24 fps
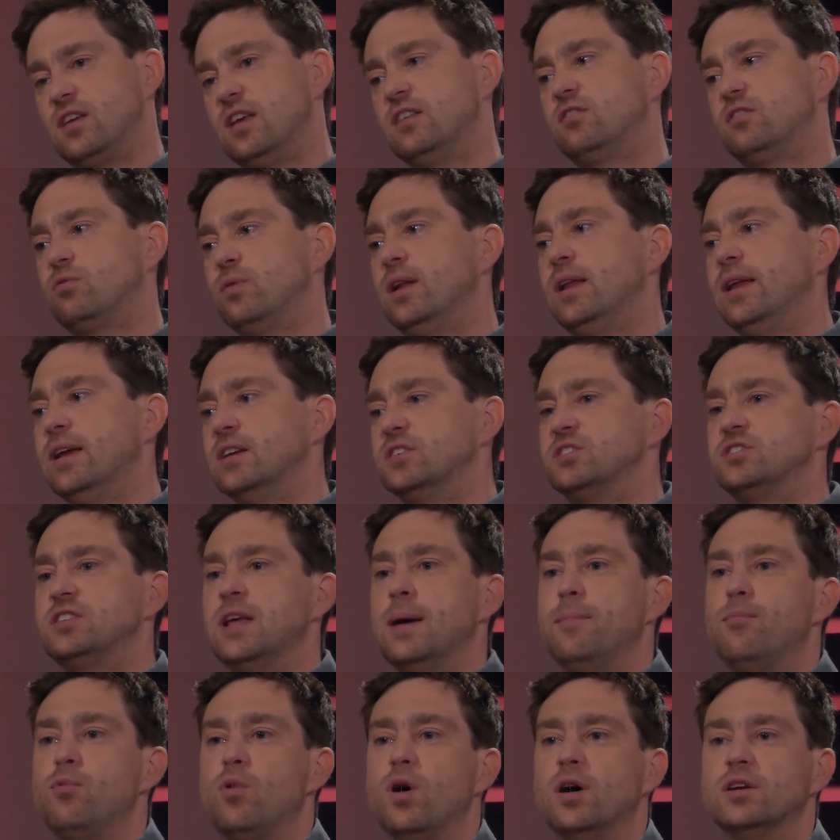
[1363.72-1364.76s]
really a
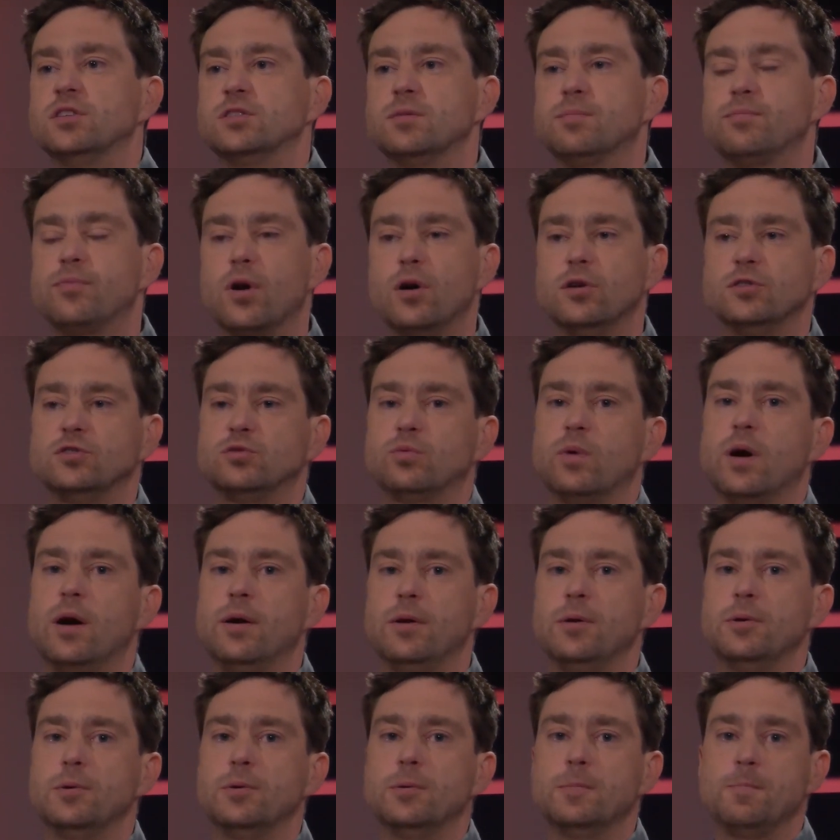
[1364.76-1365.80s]
stepwise approach where
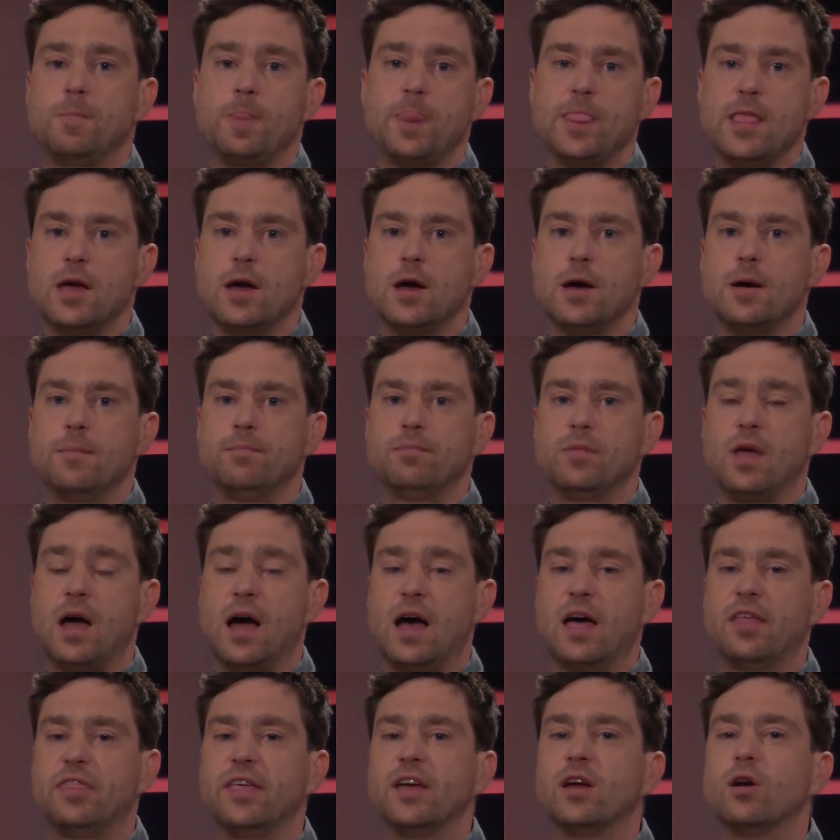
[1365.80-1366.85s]

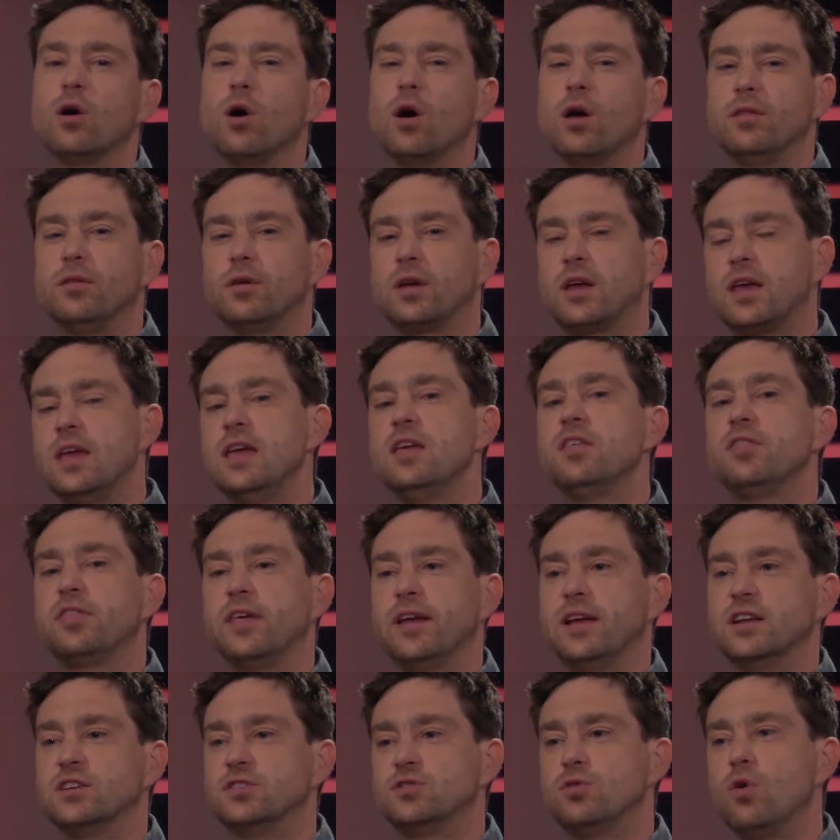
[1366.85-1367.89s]
I think the key
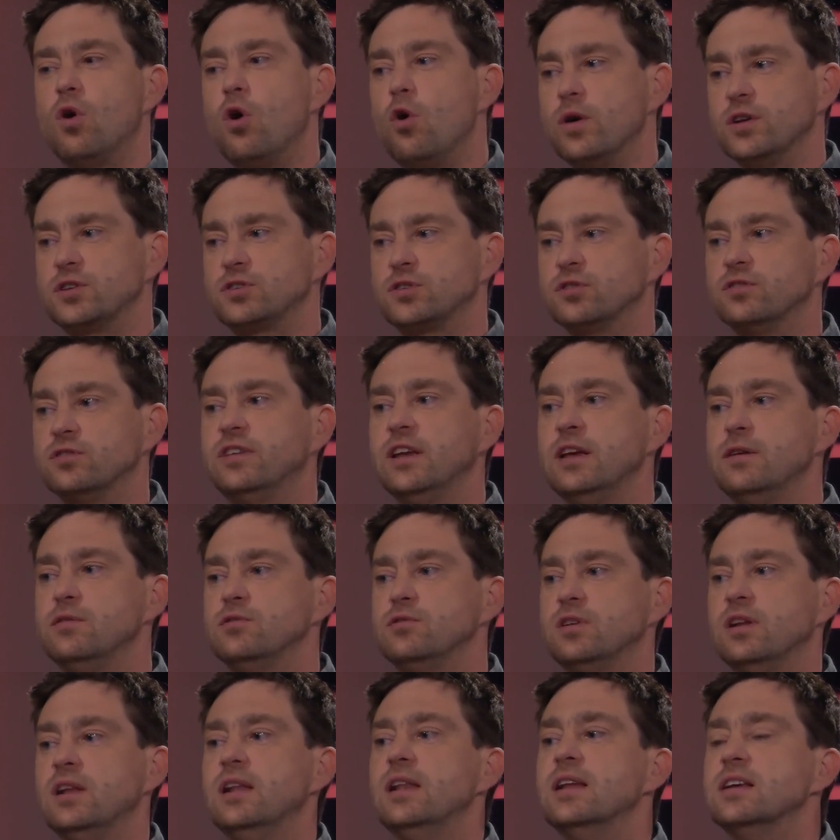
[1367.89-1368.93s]
thing is to always
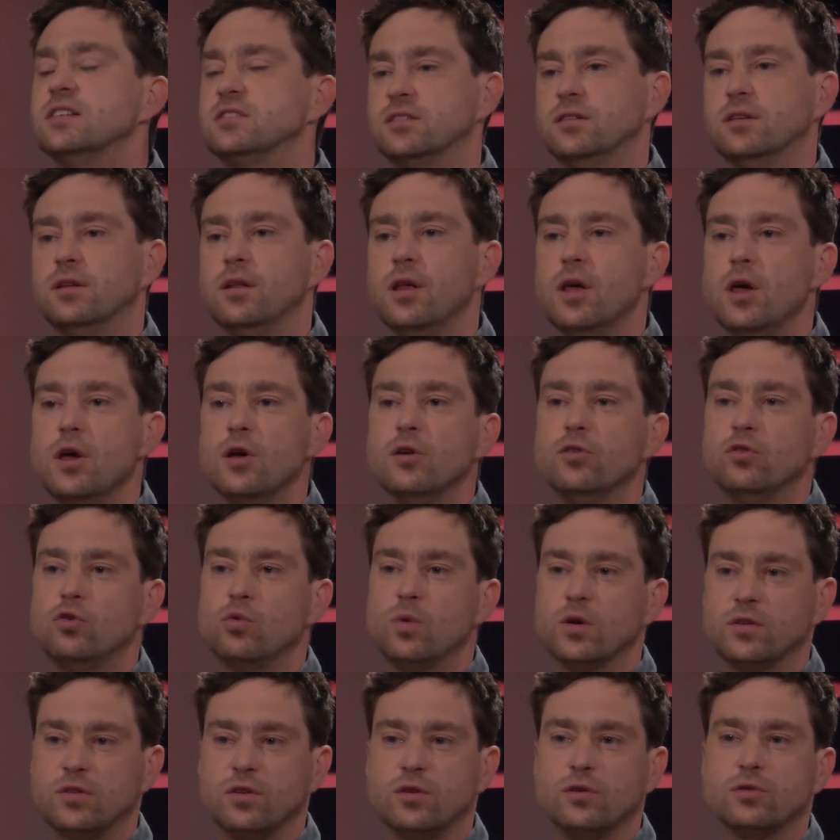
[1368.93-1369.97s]
continuously listen to
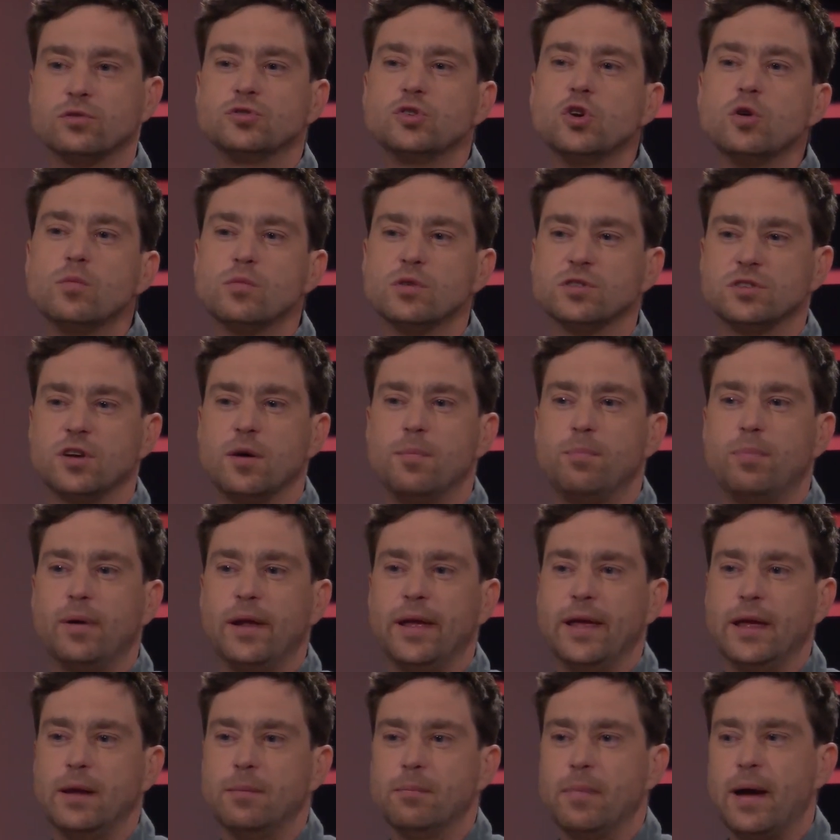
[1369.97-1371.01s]
what the consumers are
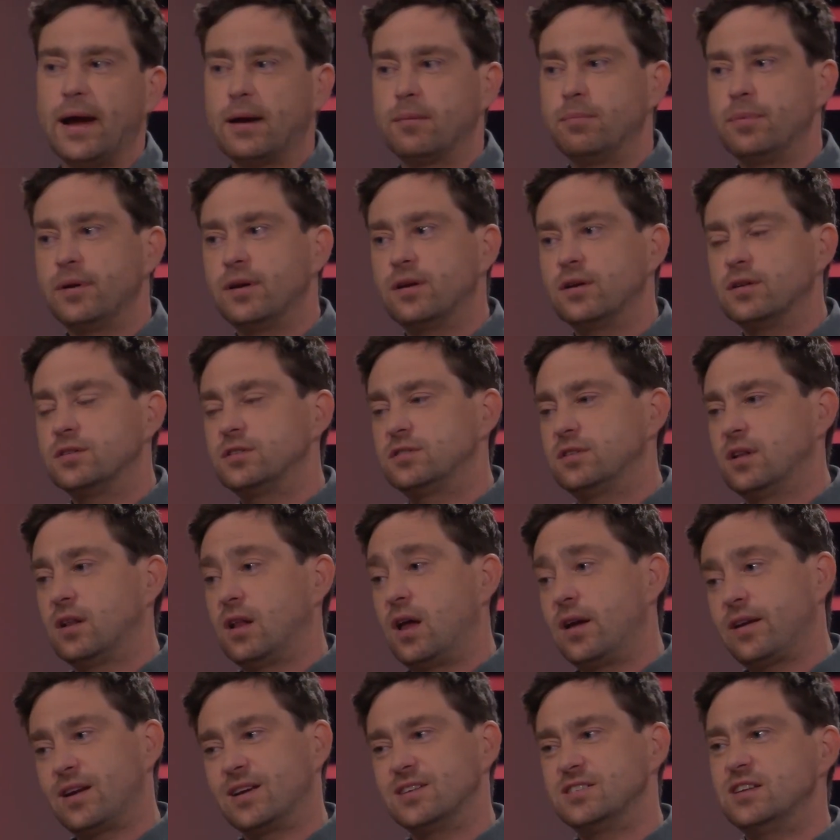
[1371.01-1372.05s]
playing back. Because
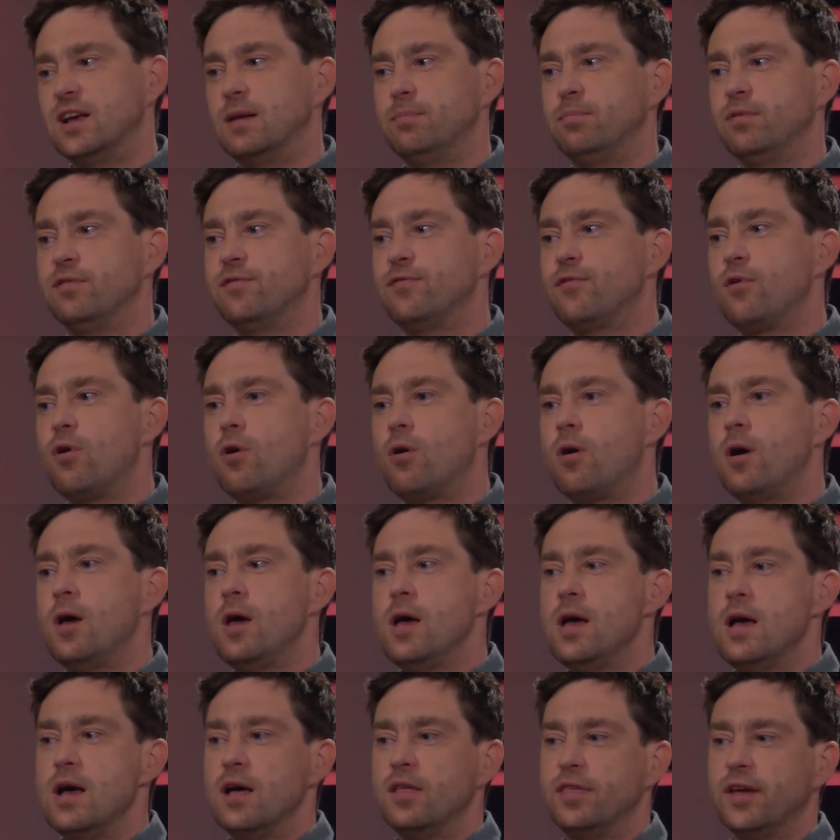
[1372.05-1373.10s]
like I said before,
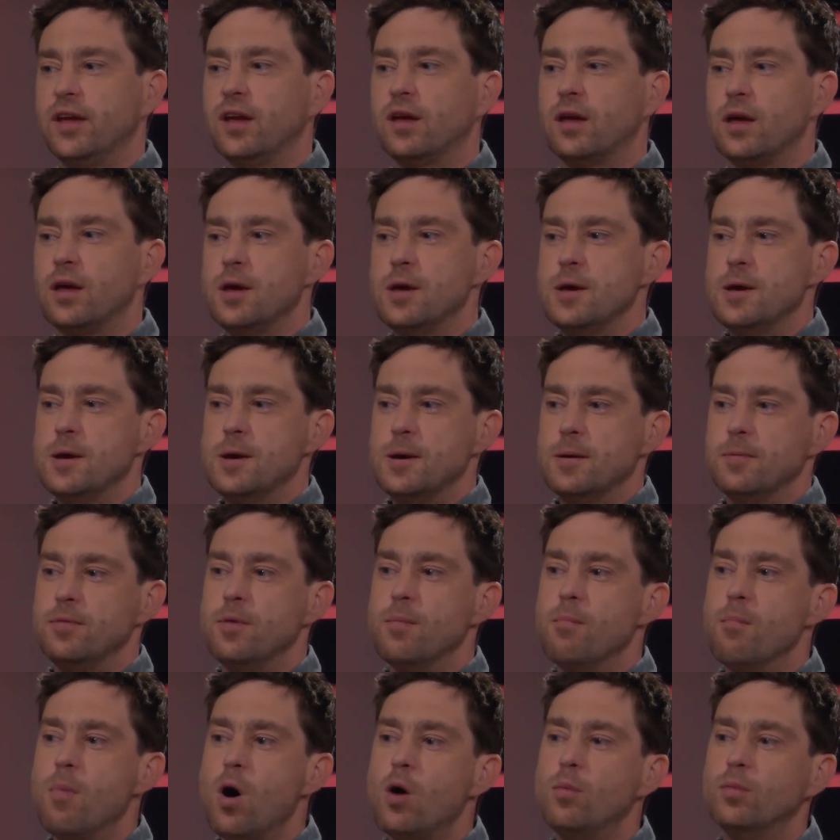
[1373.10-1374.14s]
I think the
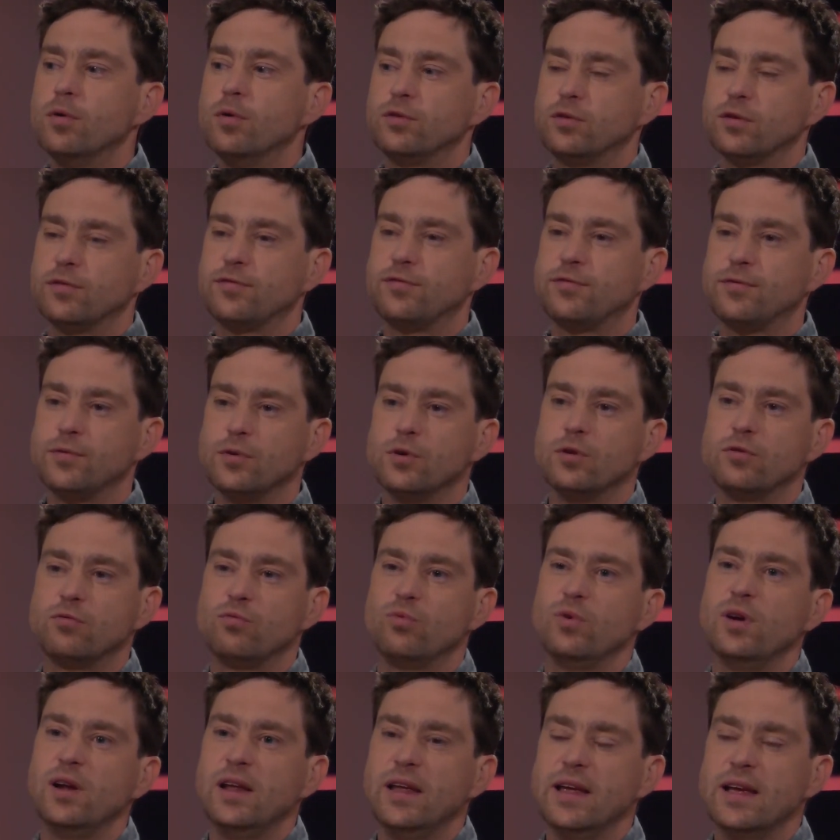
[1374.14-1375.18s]
moment of truth
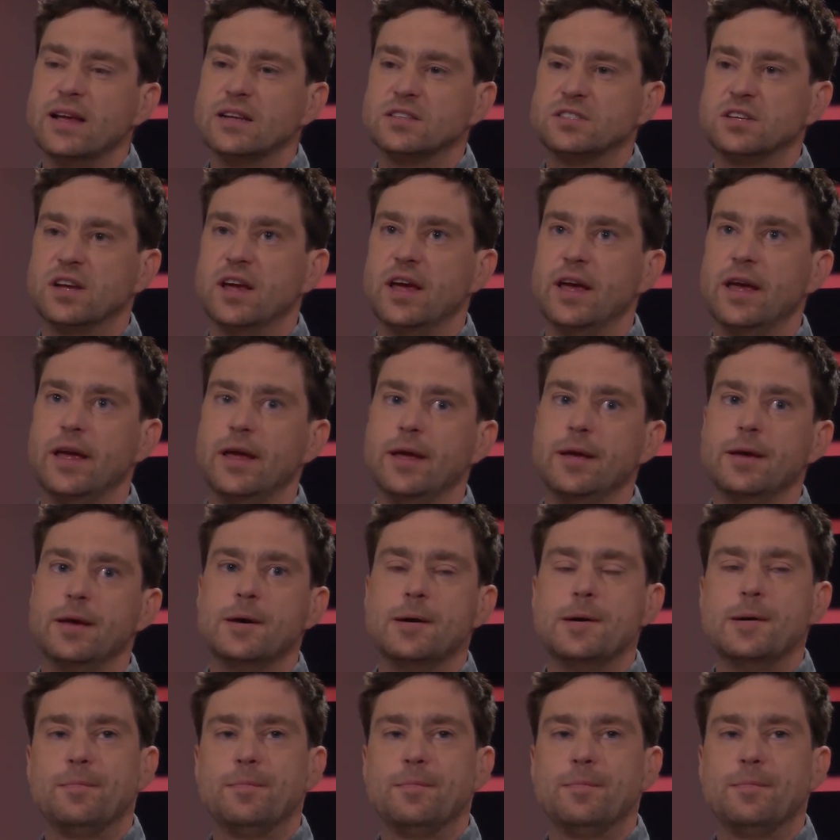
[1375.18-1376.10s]
really is a